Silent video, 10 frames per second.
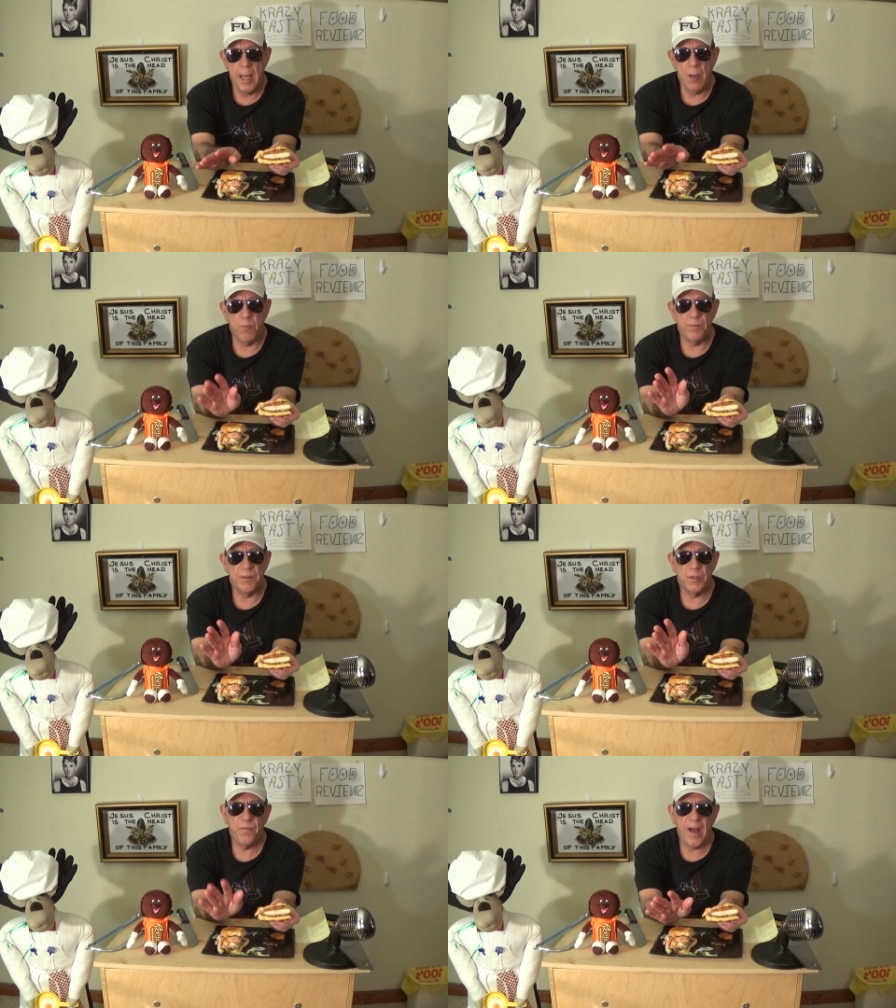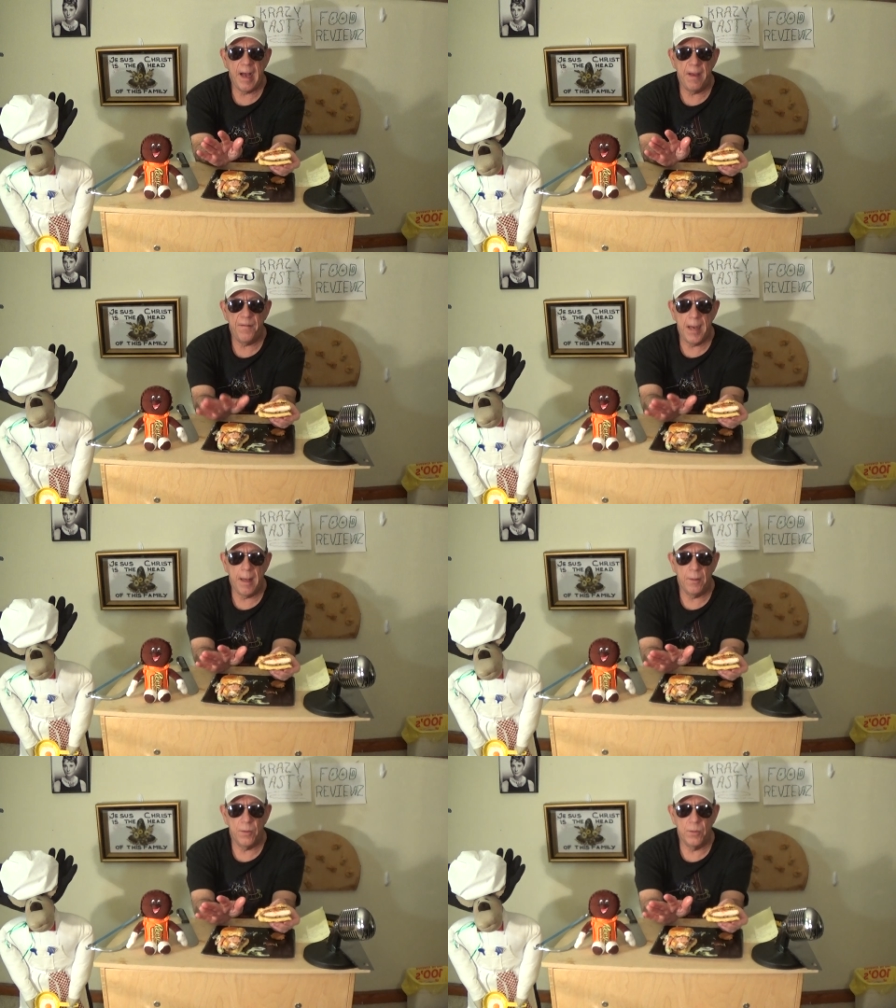It was five
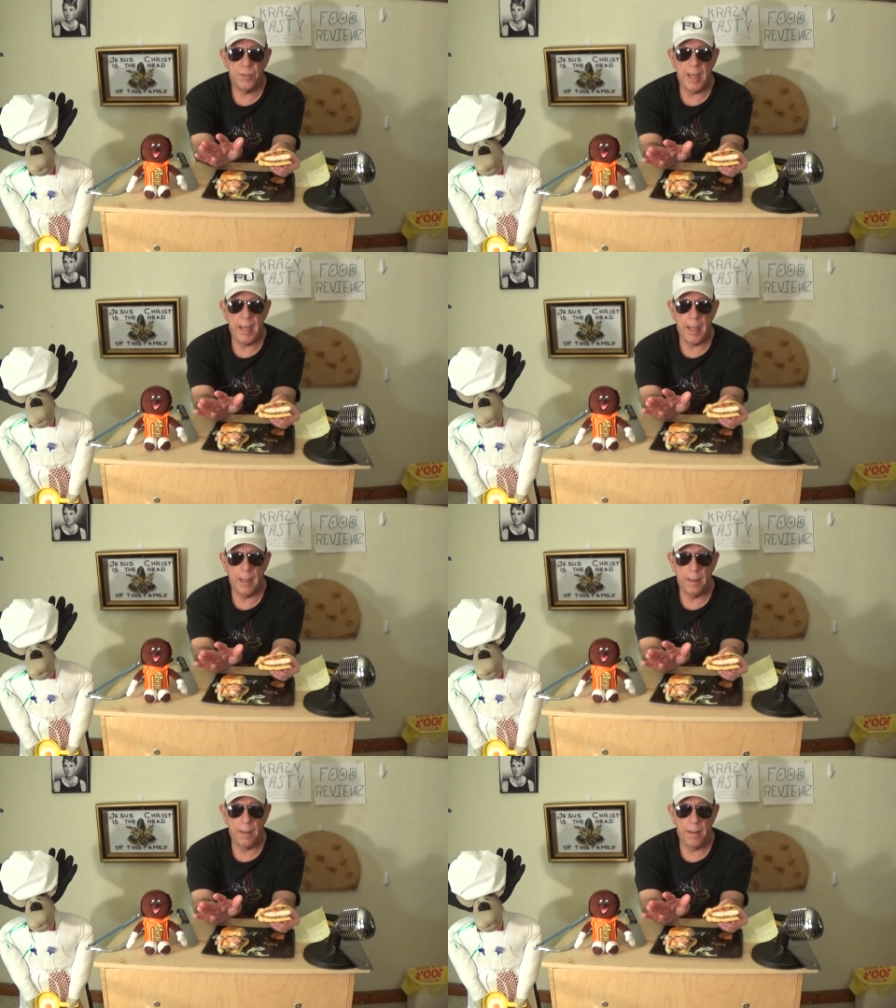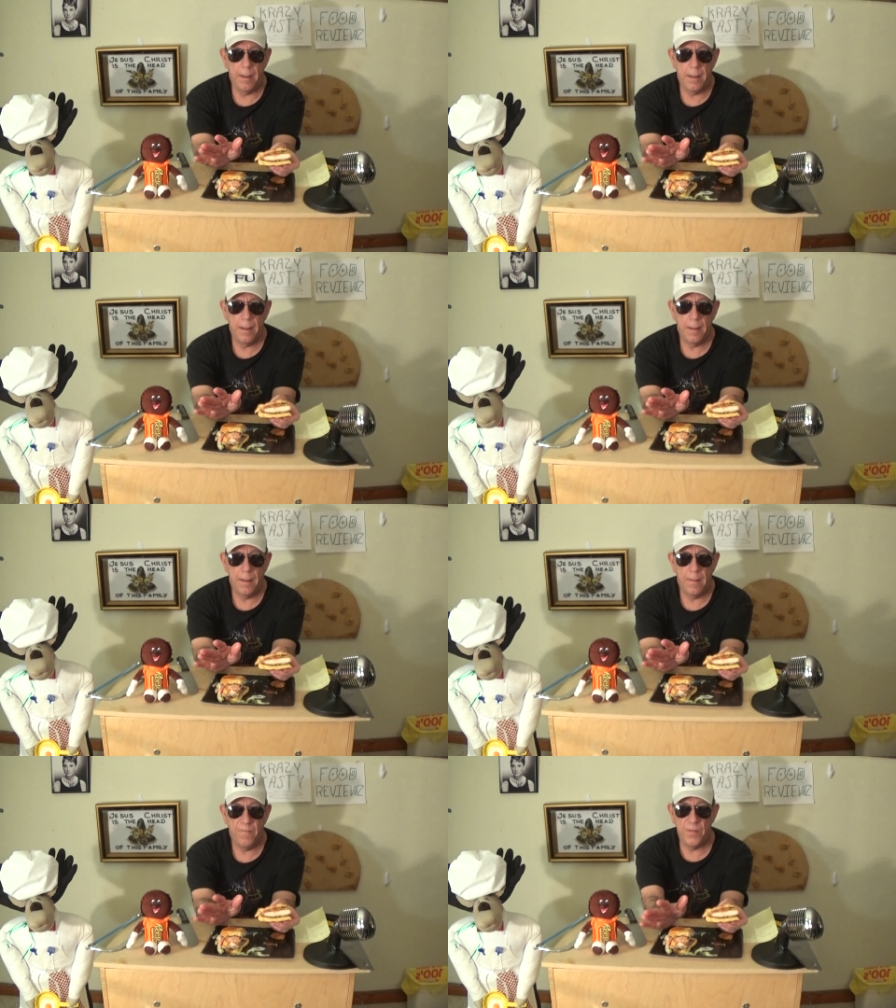dollars and
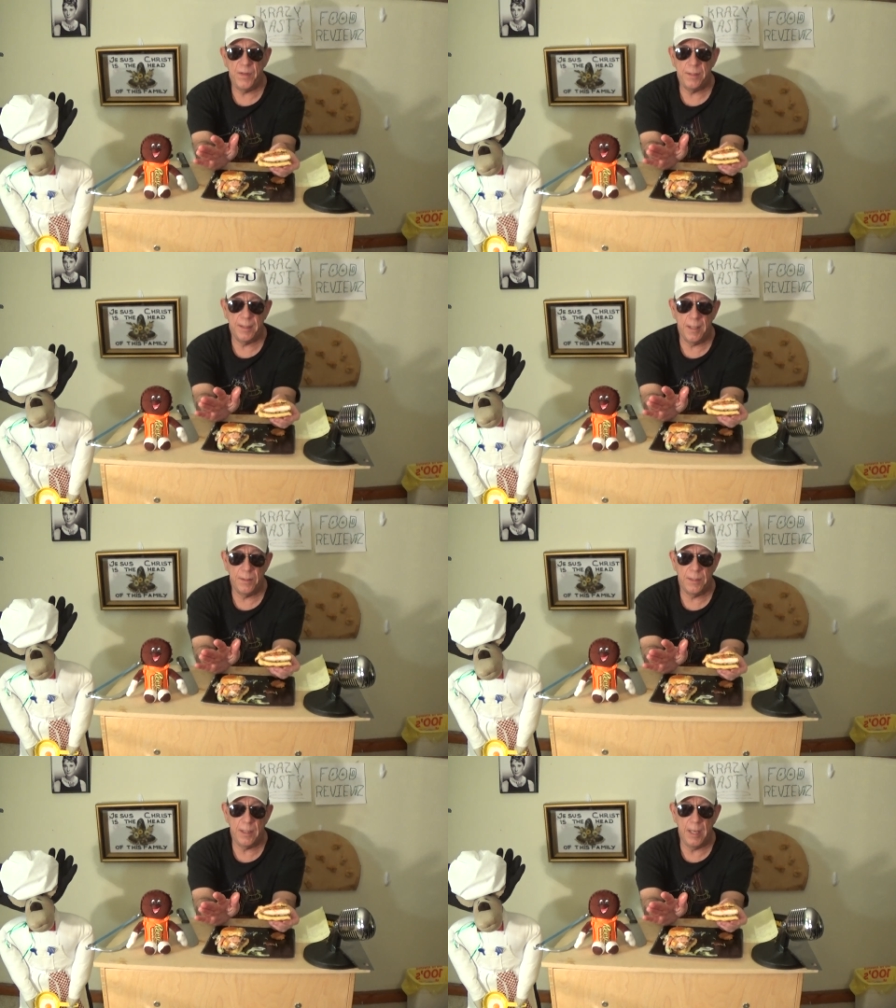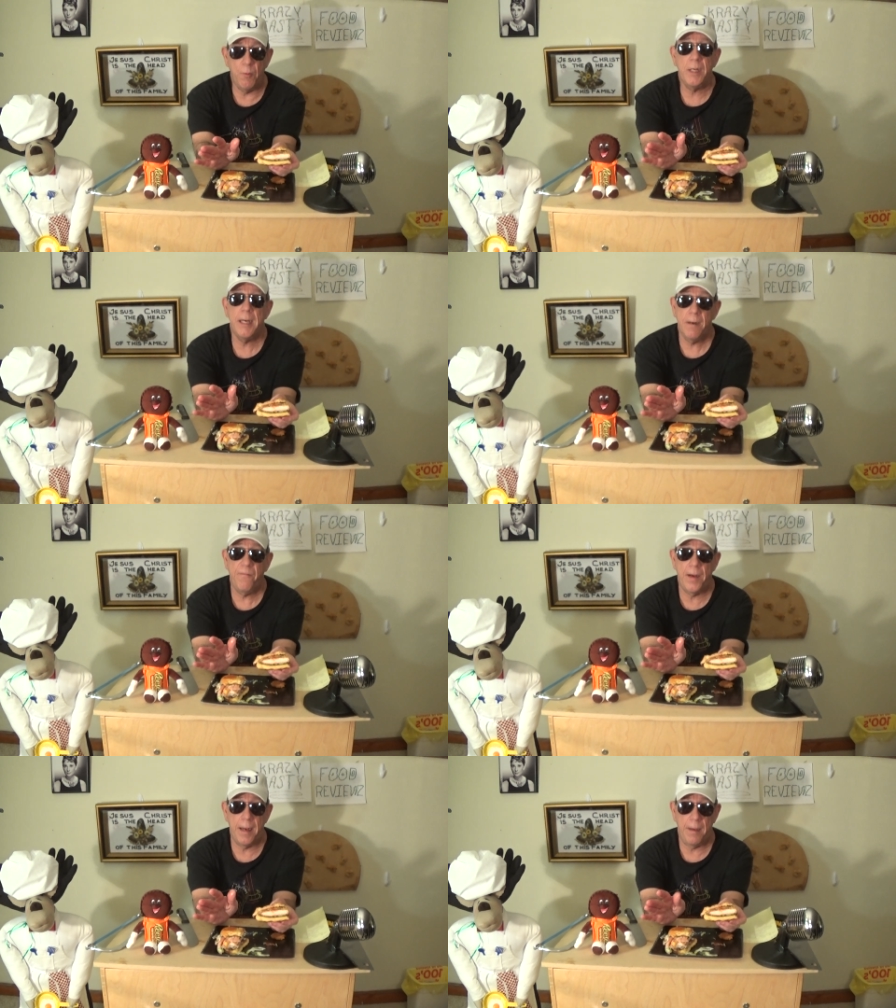fifty cents. It would get a
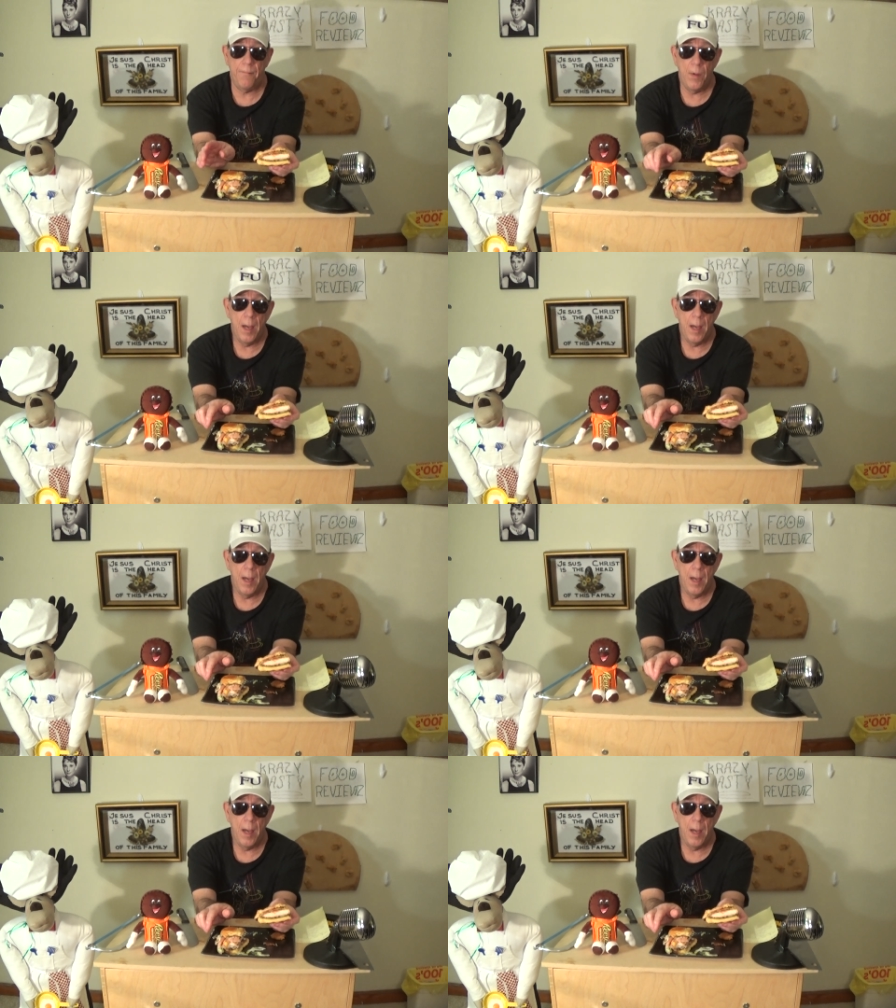five.